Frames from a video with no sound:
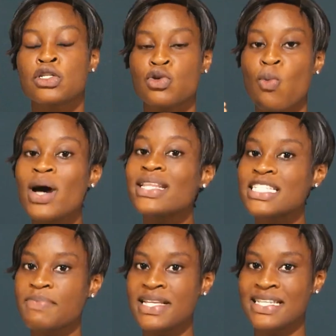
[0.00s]
So what
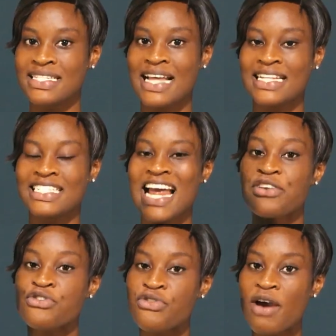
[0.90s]
this means is that
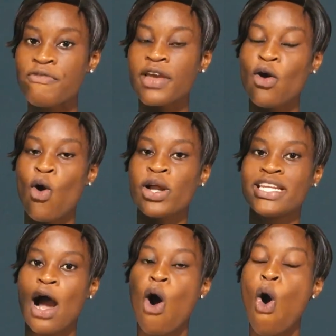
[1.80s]
their traffic or
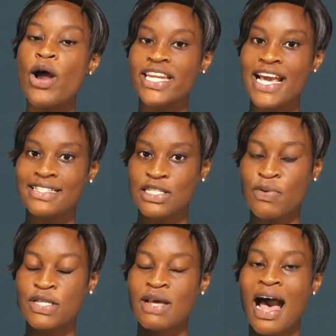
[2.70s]
their audience
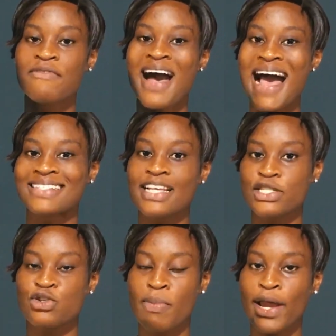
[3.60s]
is going to have
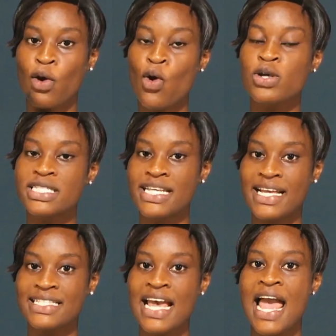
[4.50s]
access to my
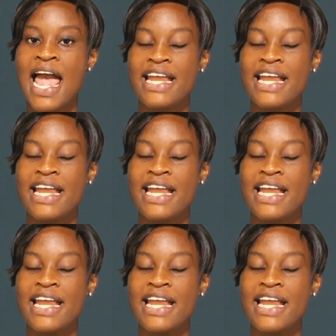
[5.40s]
content,